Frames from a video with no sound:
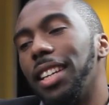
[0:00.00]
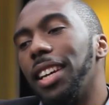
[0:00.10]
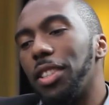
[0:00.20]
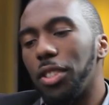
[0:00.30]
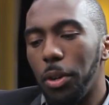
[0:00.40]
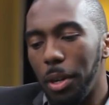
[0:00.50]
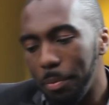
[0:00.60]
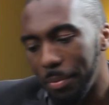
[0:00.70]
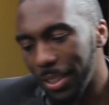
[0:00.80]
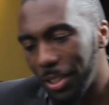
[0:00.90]
Yeah,
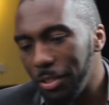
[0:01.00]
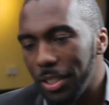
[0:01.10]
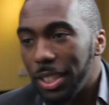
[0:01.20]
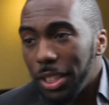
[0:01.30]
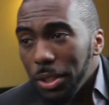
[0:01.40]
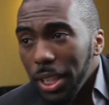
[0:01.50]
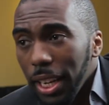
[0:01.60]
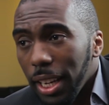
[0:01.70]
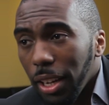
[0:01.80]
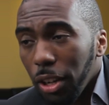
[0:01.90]
so obviously you're
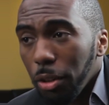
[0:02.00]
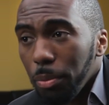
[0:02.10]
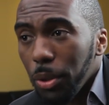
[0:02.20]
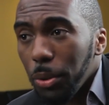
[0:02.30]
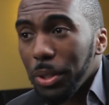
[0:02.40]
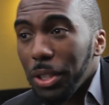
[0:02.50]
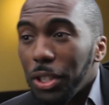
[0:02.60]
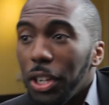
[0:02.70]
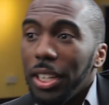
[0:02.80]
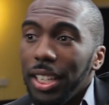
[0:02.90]
saying that you was a
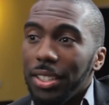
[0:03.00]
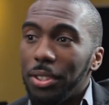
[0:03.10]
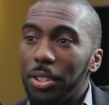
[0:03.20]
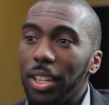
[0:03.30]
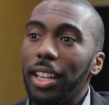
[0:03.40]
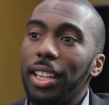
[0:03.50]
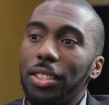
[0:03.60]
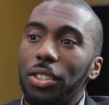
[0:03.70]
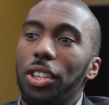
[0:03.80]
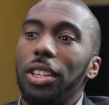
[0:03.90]
journalist, you started
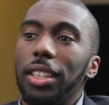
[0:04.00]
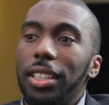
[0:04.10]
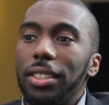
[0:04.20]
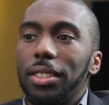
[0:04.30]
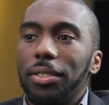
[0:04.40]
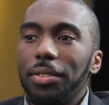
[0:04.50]
as a journalist.